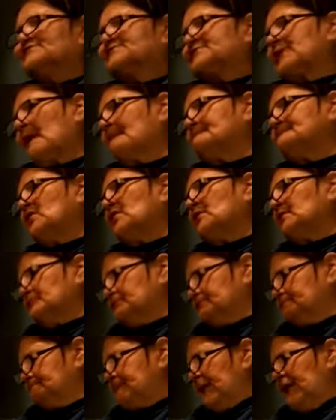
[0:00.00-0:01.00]
Some
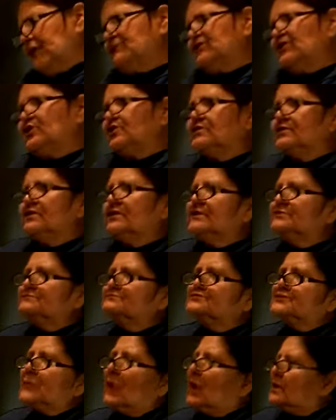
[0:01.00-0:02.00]
are maybe
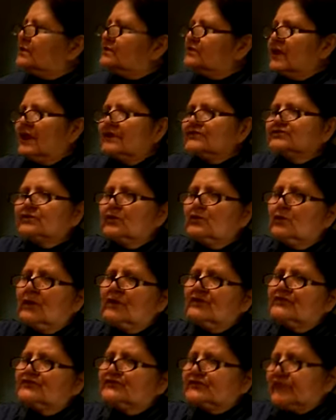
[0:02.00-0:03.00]
good, but not the
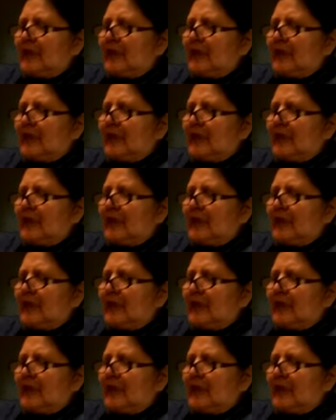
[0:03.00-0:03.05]
ones